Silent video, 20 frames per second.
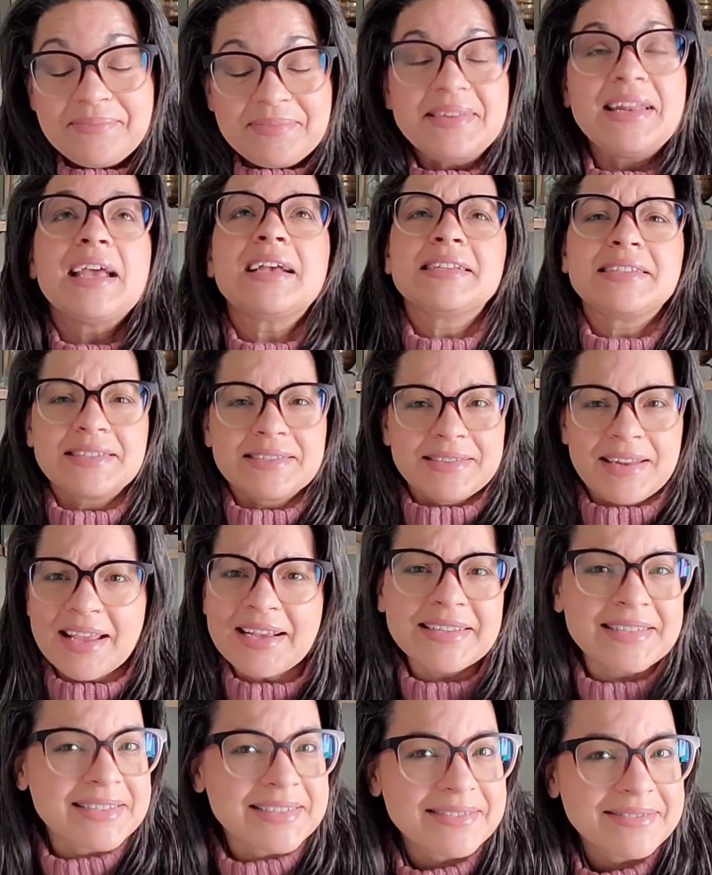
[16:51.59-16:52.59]
Next,
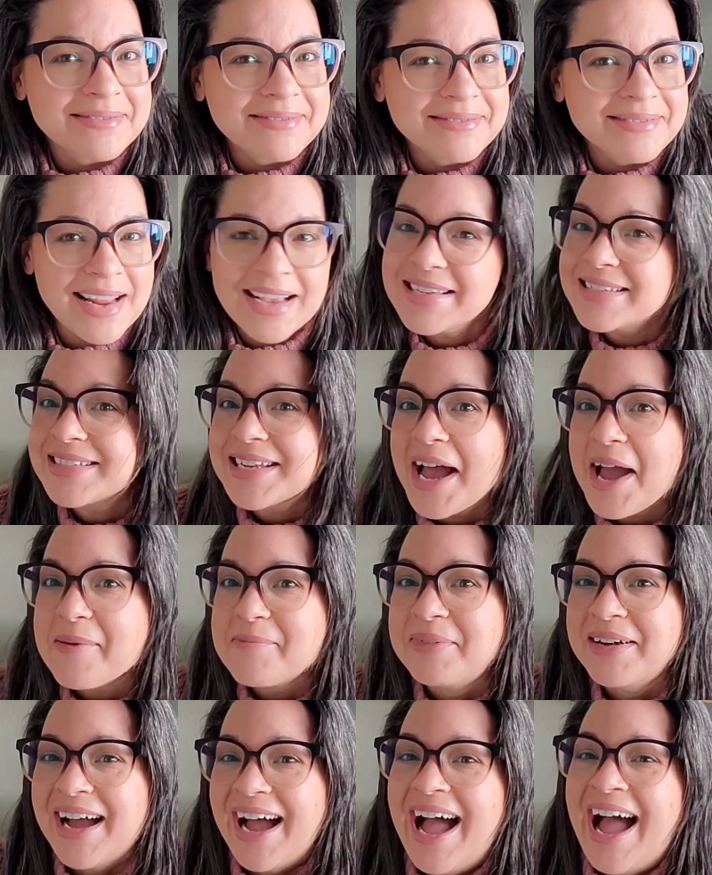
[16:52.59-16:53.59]
next, next
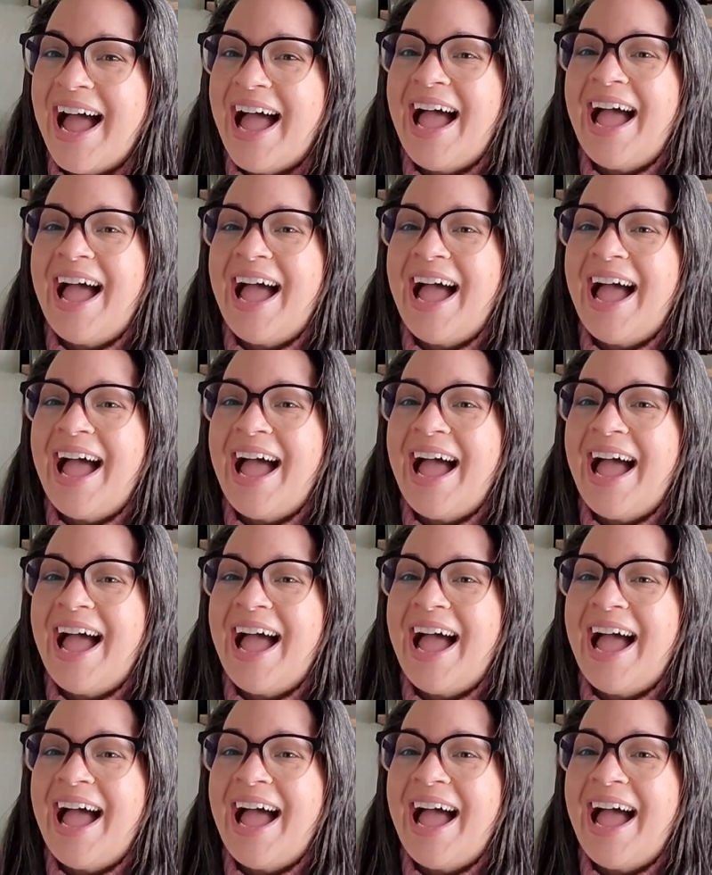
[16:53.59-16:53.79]
time.